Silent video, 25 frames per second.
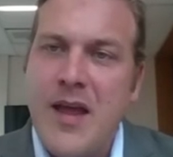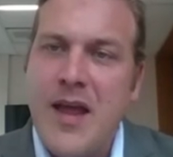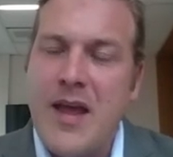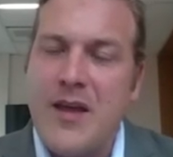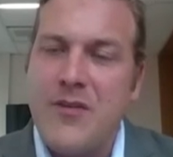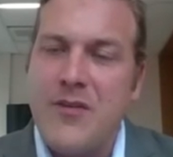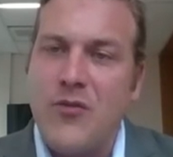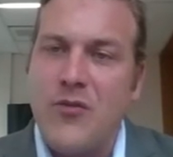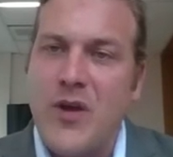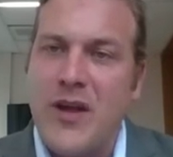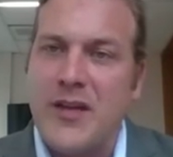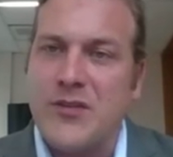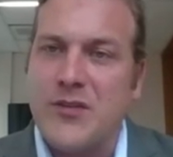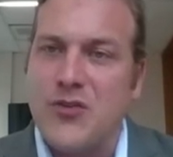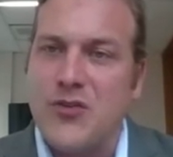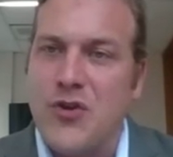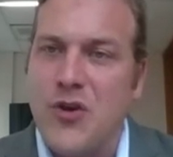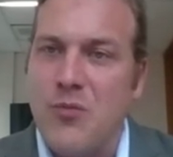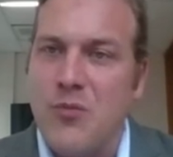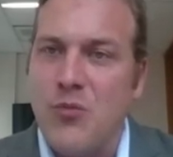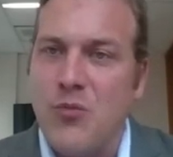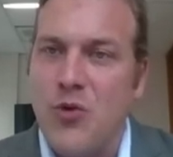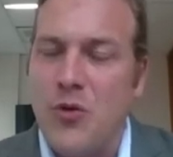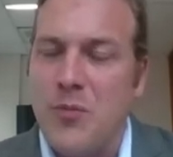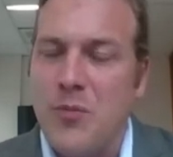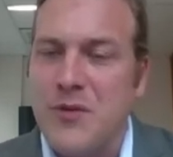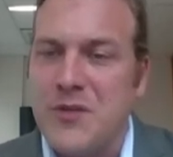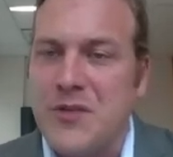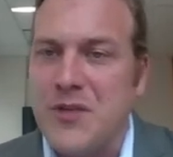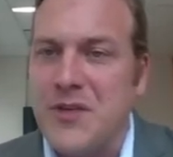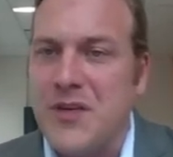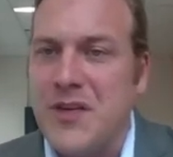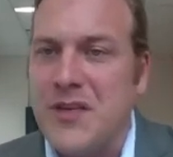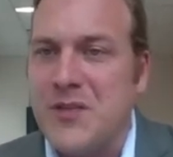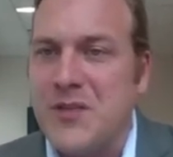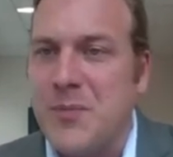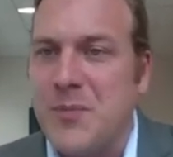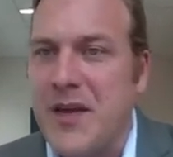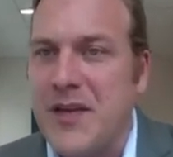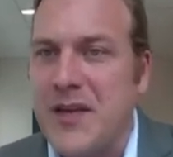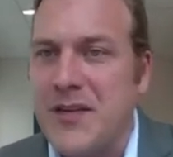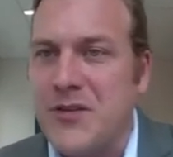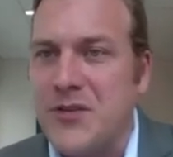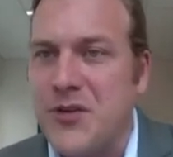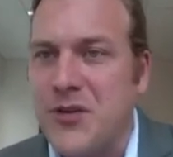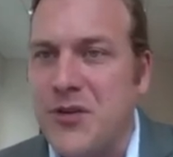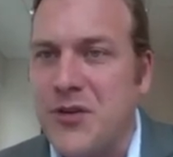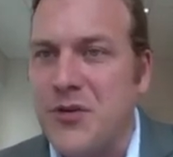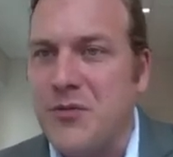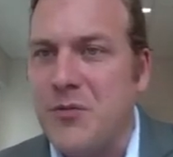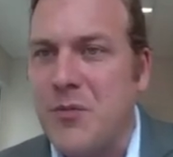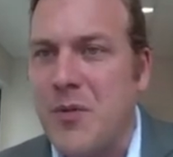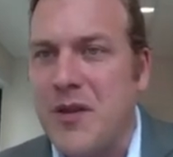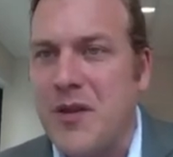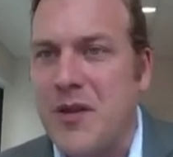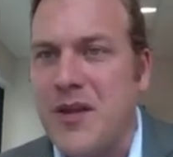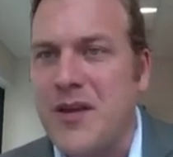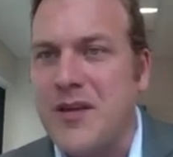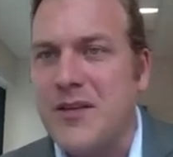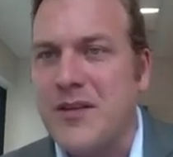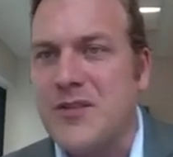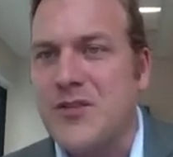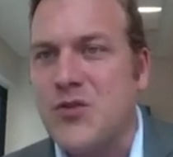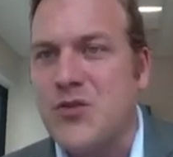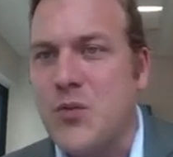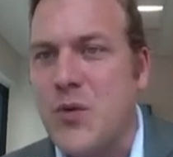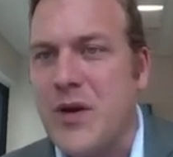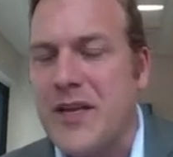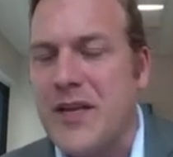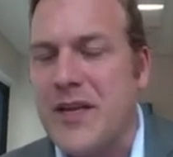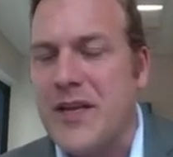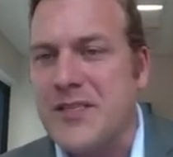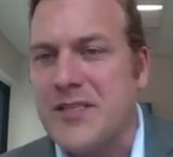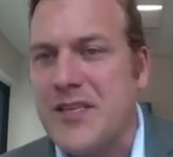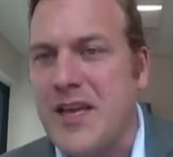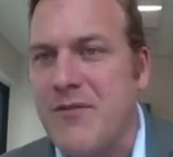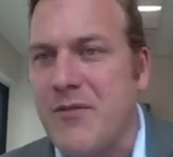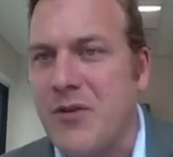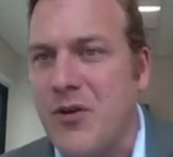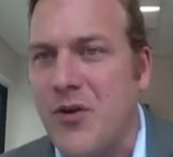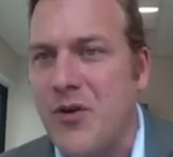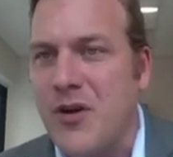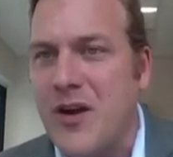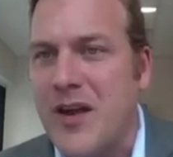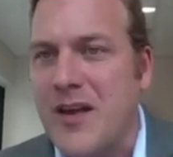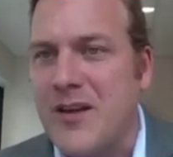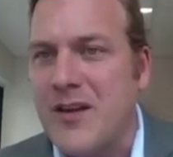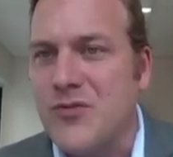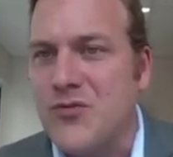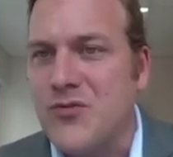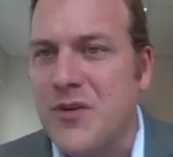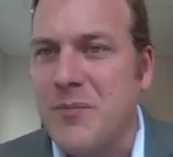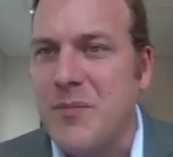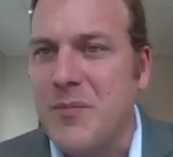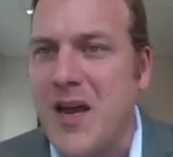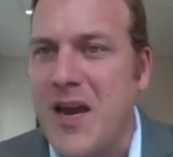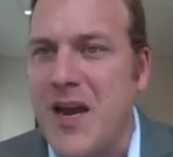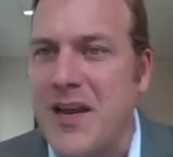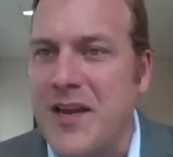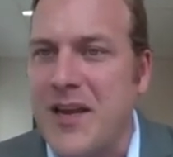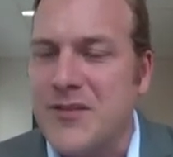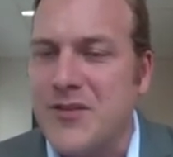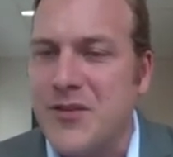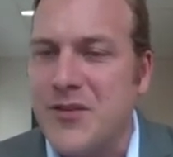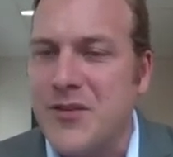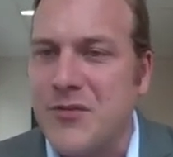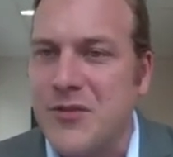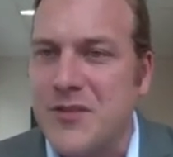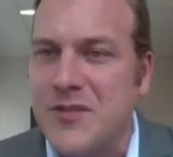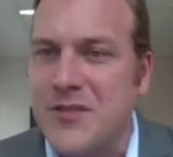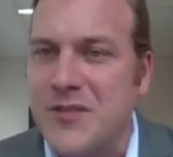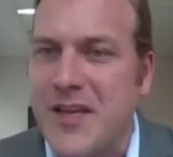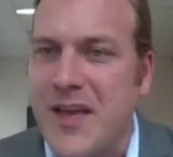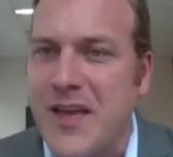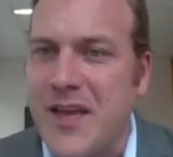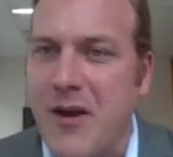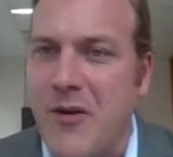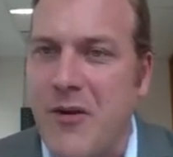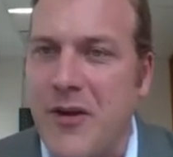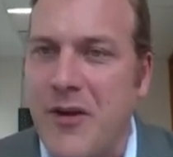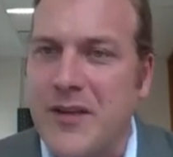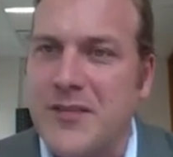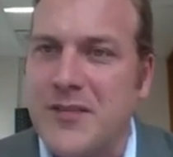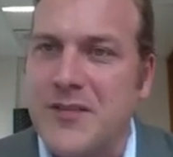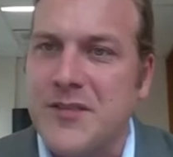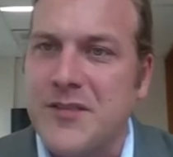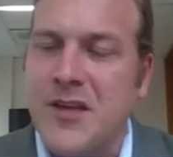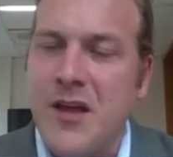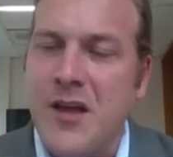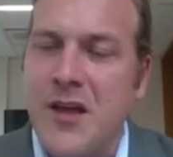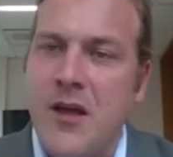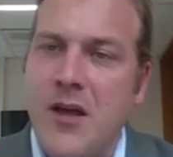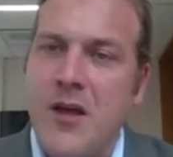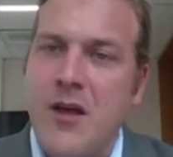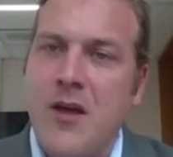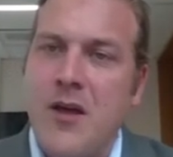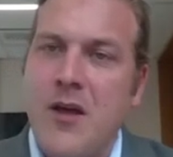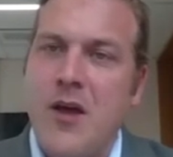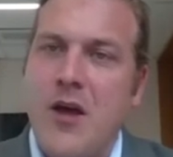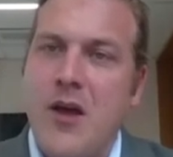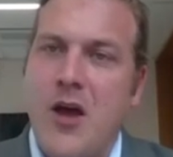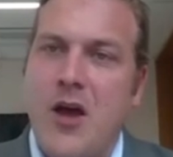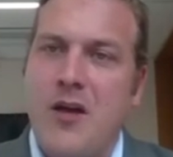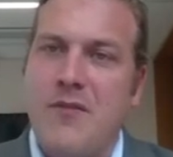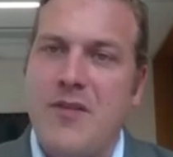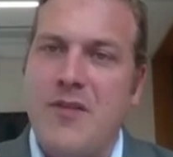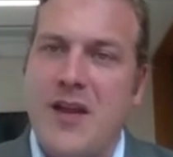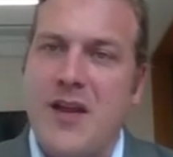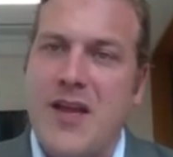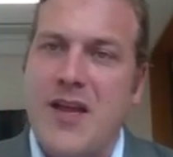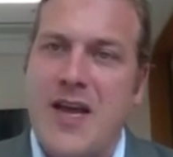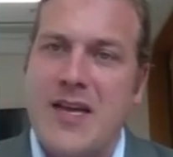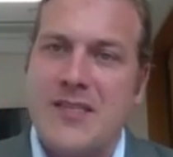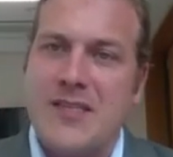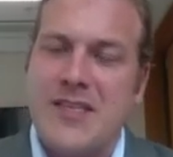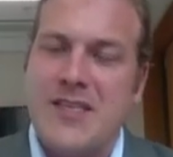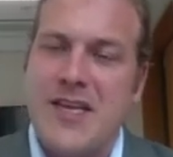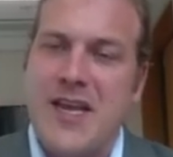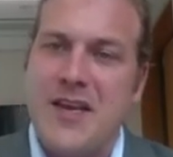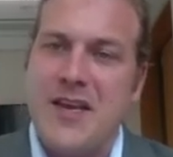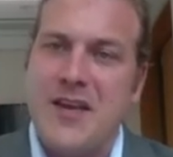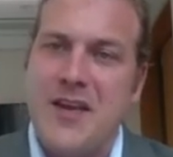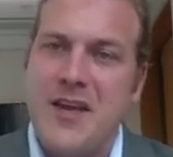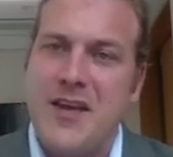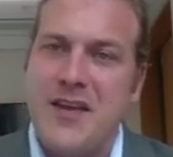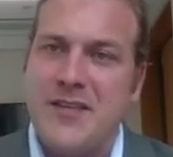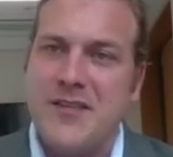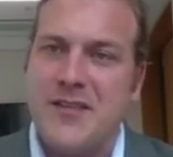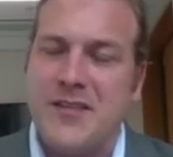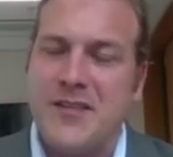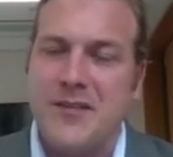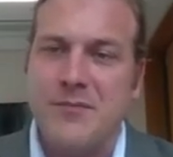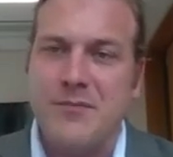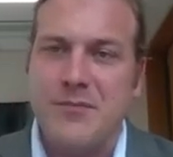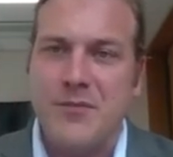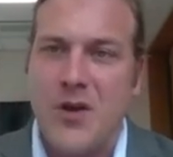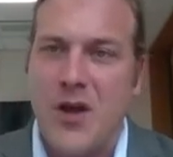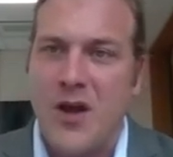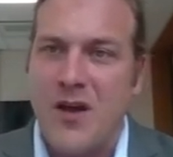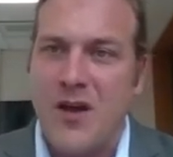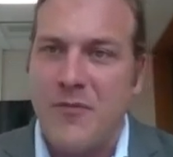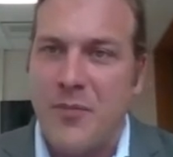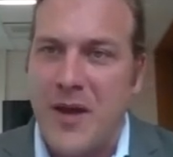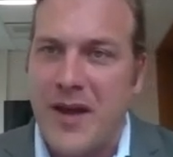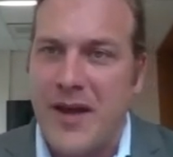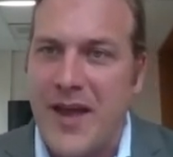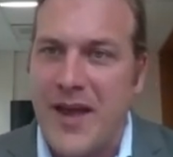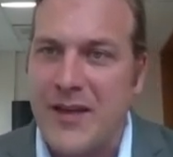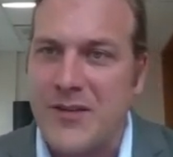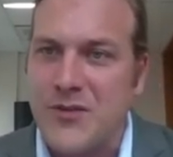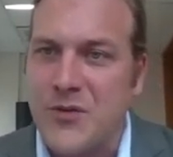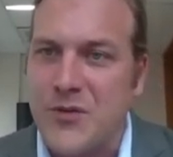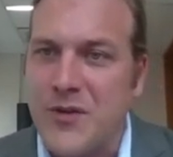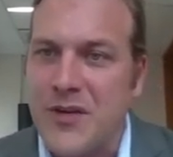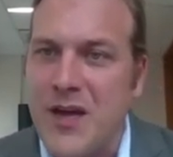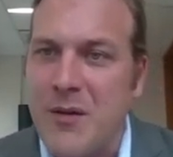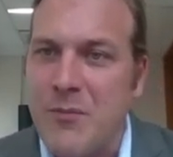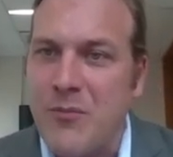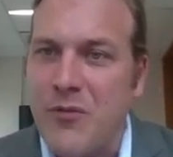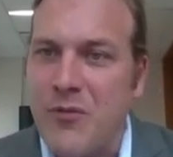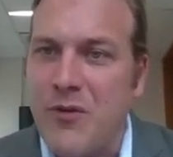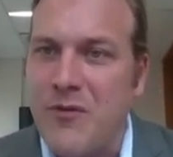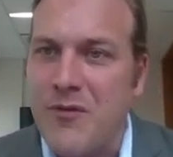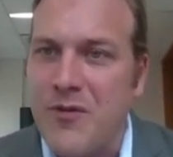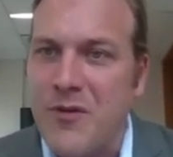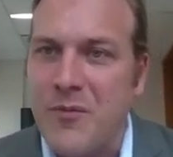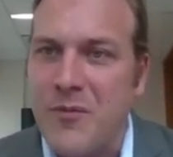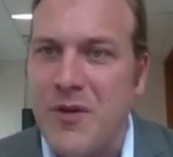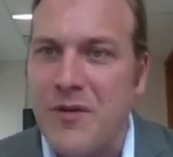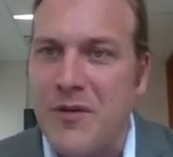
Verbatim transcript: Our director John Warburton has been to, I think it's 27 on-country meetings across the areas over the last 10 years, and I've been out to a number of them.